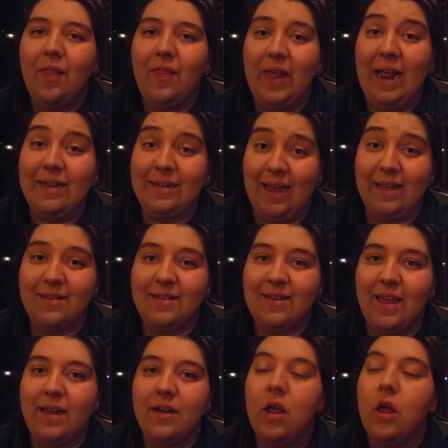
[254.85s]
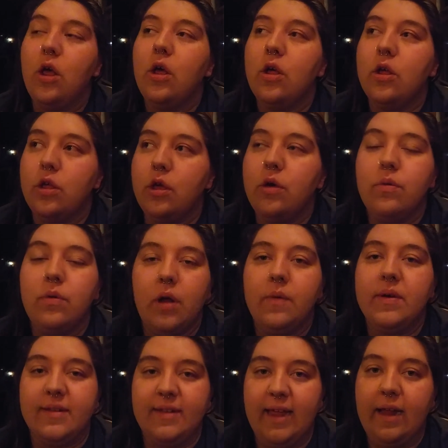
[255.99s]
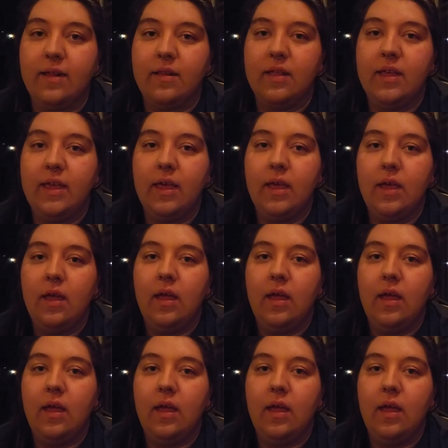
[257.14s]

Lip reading: that has a headset, you know exactly